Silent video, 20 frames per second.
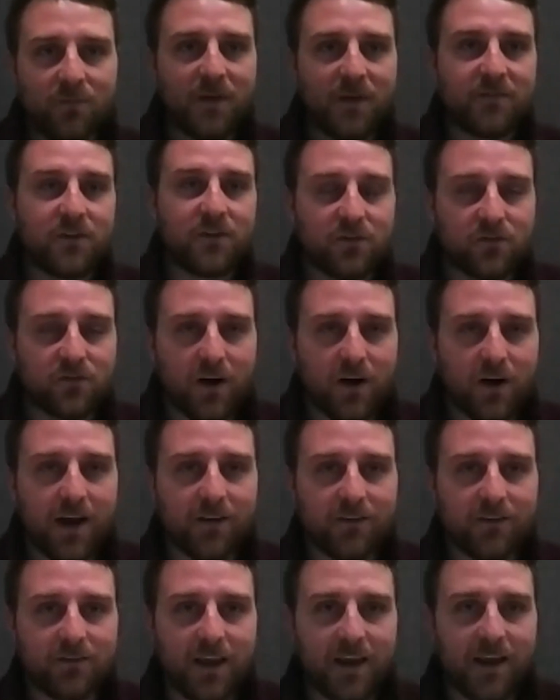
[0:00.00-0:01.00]
pivotal
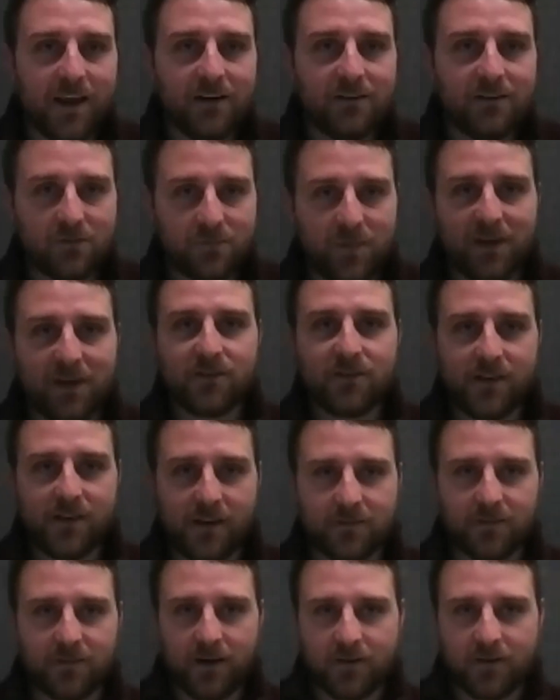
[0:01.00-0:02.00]
trial stage, especially
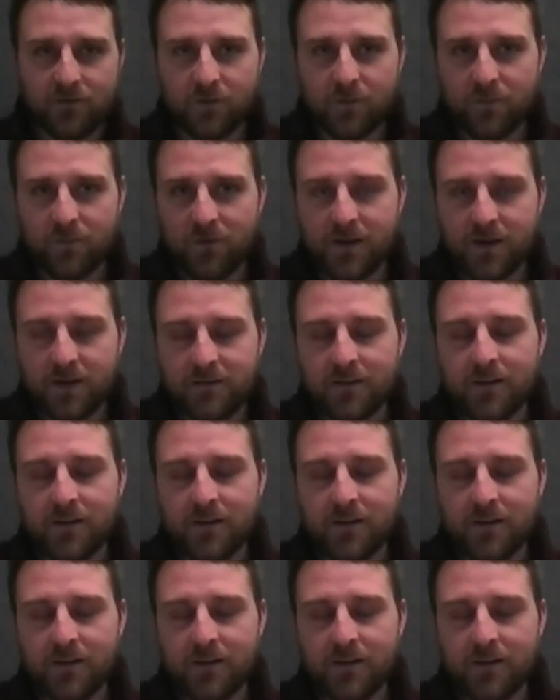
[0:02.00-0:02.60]
as an entry point.